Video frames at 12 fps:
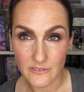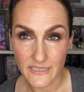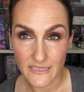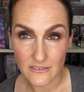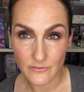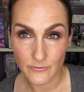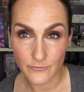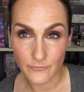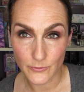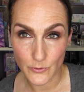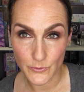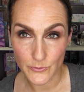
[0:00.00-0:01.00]
get
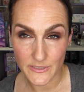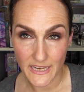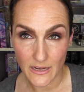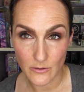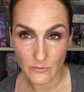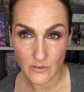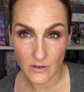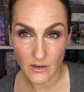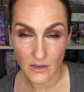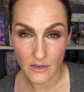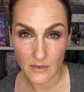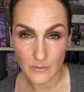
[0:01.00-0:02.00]
further down
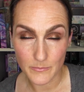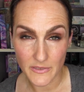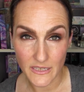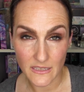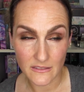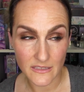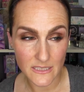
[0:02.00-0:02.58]
in